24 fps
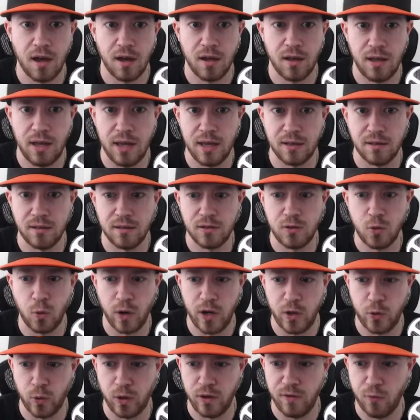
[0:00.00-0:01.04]
in
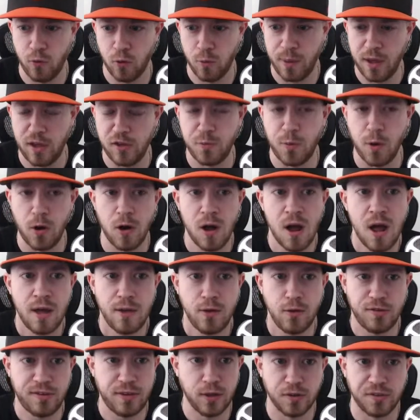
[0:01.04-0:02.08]
2024 baseball.
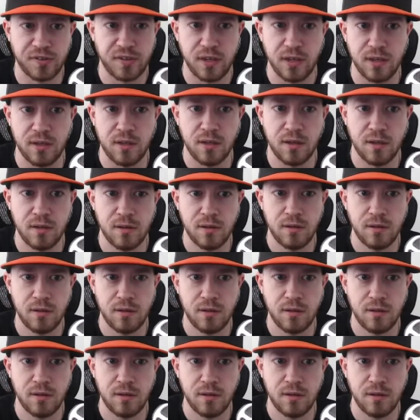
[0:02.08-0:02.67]
You still see,